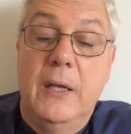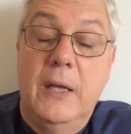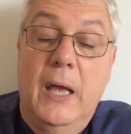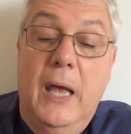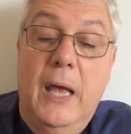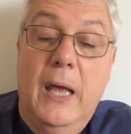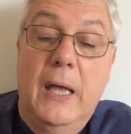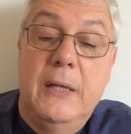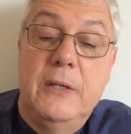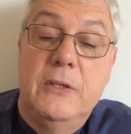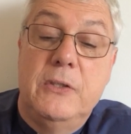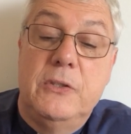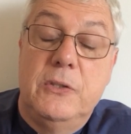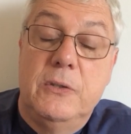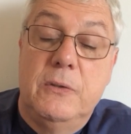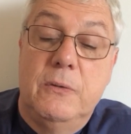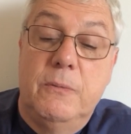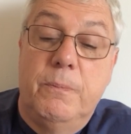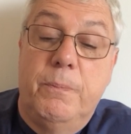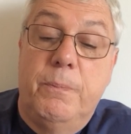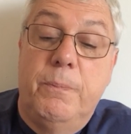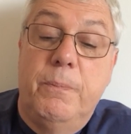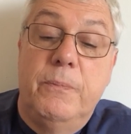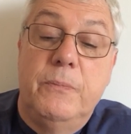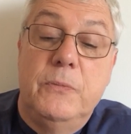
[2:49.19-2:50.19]
and
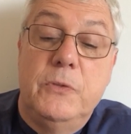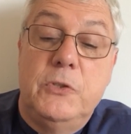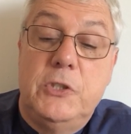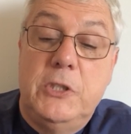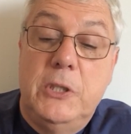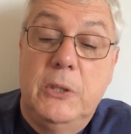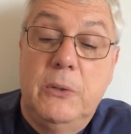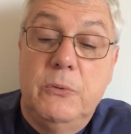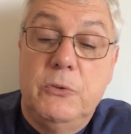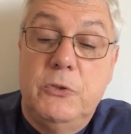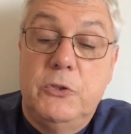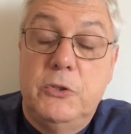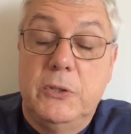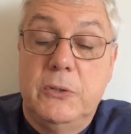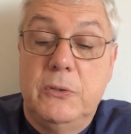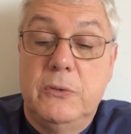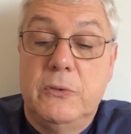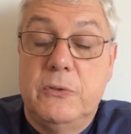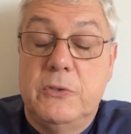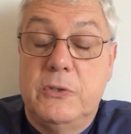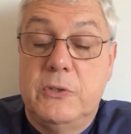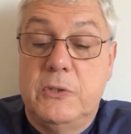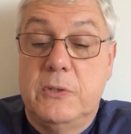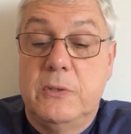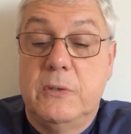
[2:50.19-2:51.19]

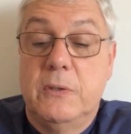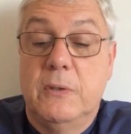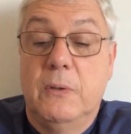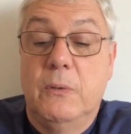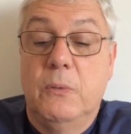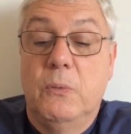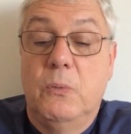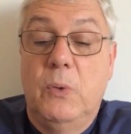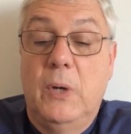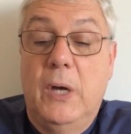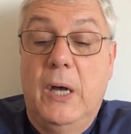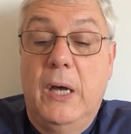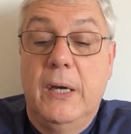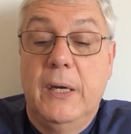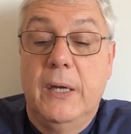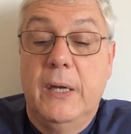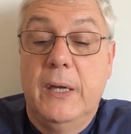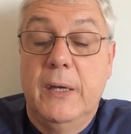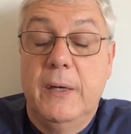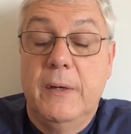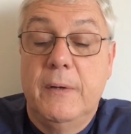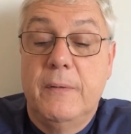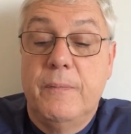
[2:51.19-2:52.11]
children's work.